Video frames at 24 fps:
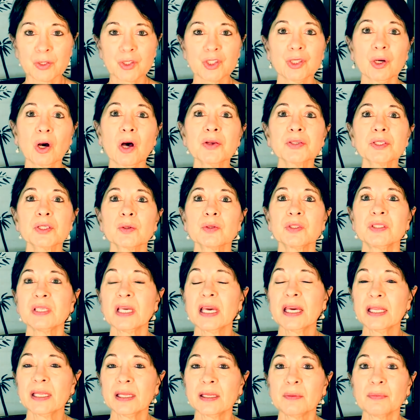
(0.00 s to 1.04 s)
She also
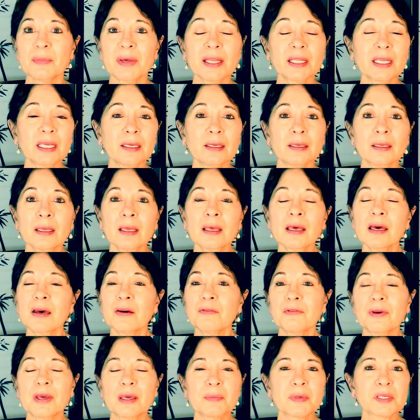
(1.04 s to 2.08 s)
dated many
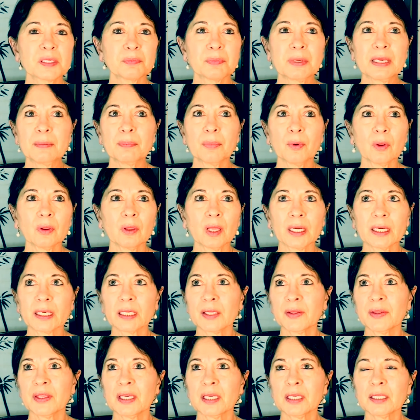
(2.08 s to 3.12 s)
famous people, like I
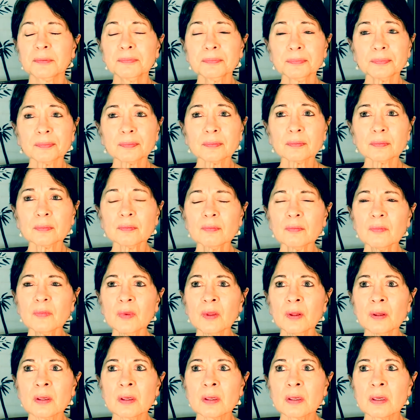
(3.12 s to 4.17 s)
think,
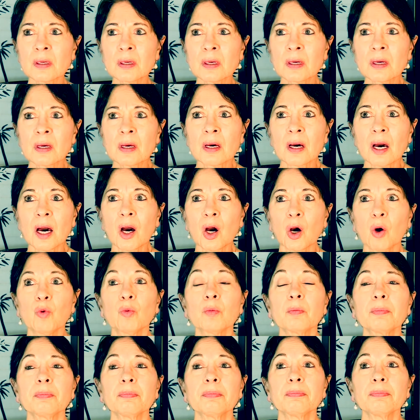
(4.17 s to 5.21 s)
oh,
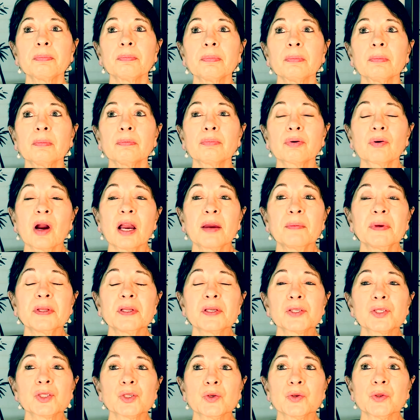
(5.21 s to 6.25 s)
Prime
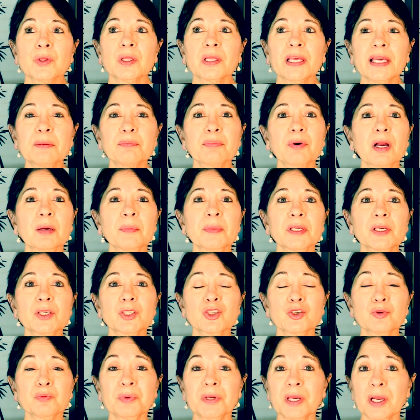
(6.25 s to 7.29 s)
Minister, the late Prime
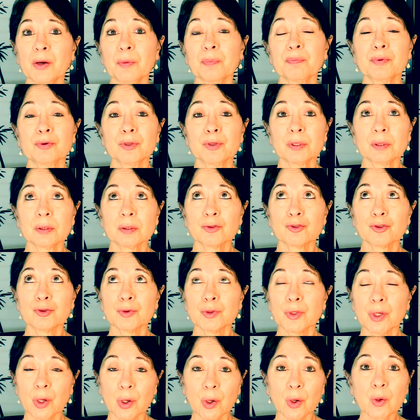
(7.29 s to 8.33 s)
Minister Pierre
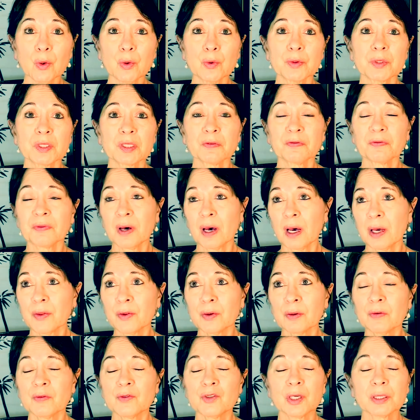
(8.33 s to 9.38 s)
Trudeau, who's the father
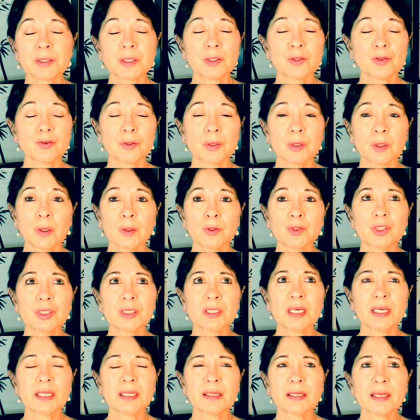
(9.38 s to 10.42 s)
of Justin Trudeau. She
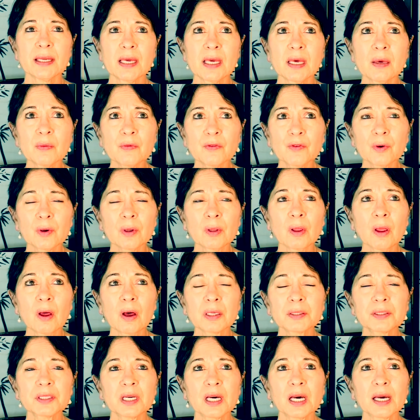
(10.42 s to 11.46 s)
dated him for a long
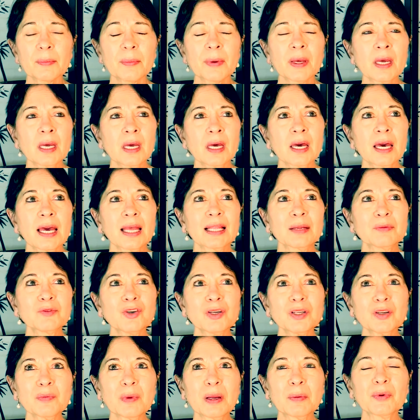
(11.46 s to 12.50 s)
time. And I'm trying
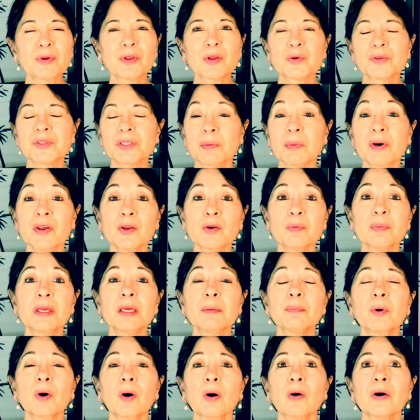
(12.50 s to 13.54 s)
to remember there's some other
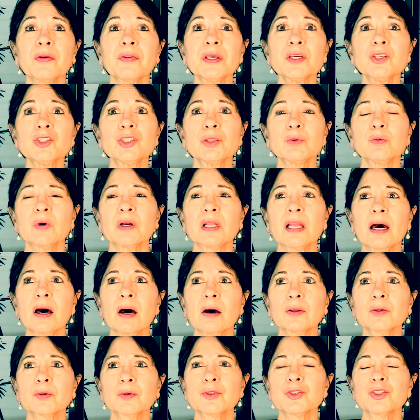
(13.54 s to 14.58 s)
people. Oh, I think she went
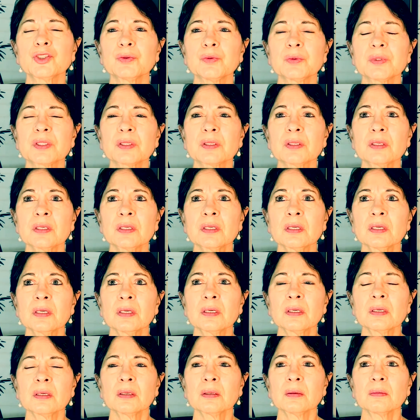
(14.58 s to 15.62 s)
out or she was
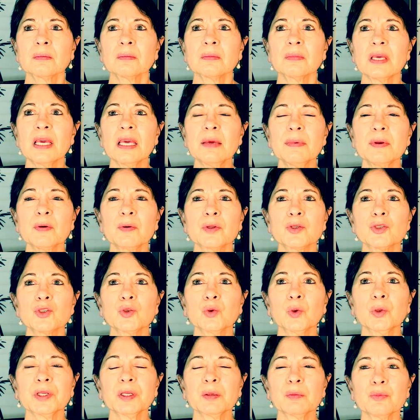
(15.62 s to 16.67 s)
maybe with
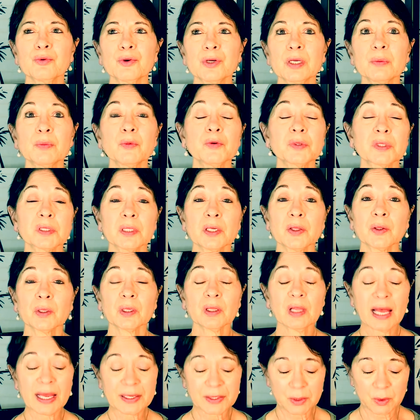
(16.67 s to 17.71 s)
Julian Bream, who's another
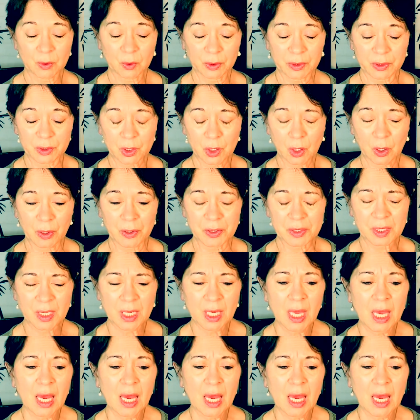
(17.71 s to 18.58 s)
classical guitarist.